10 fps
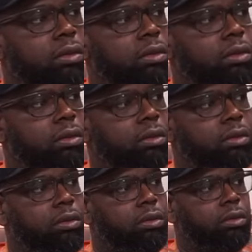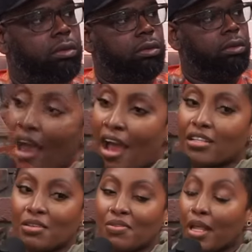and I'm literally in
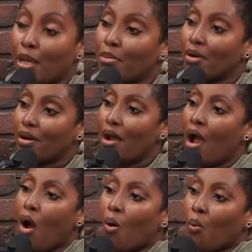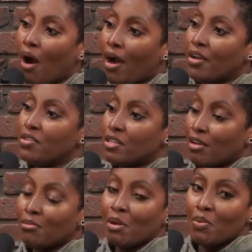active labor. Yeah. Why are you
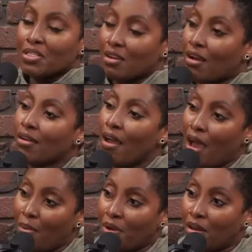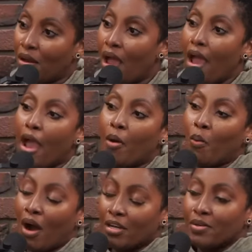telling me what's not going to happen? And
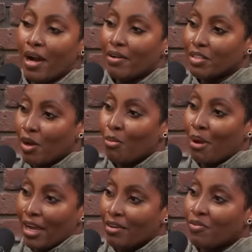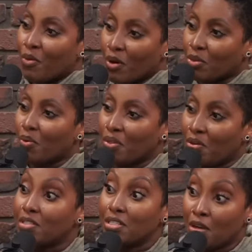why do I have to go back and forth with
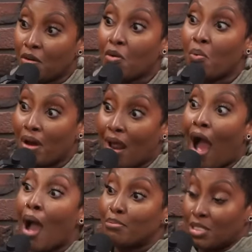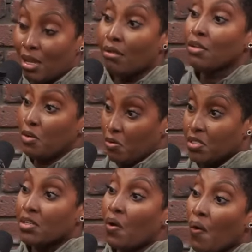you to tell you what what's, I'm telling you
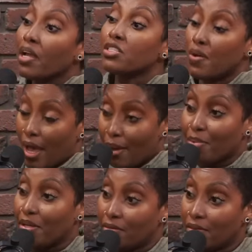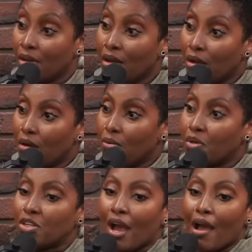is going to happen? Right, right, right,
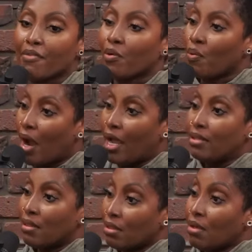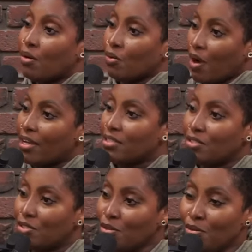which I have the right, the legal right to
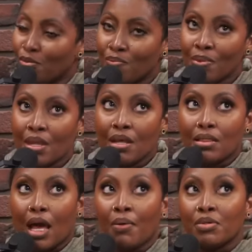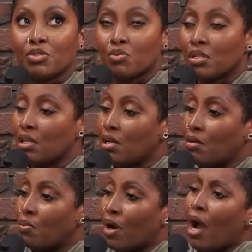do. Mm-hmm. That was really
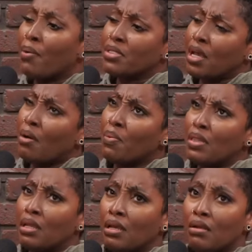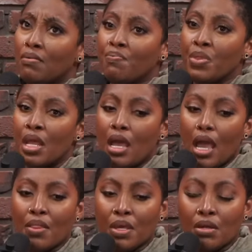where I was at with it
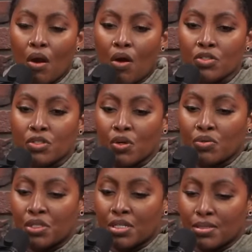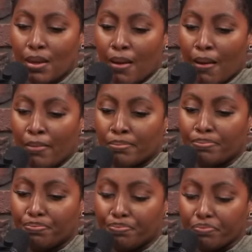and then also just um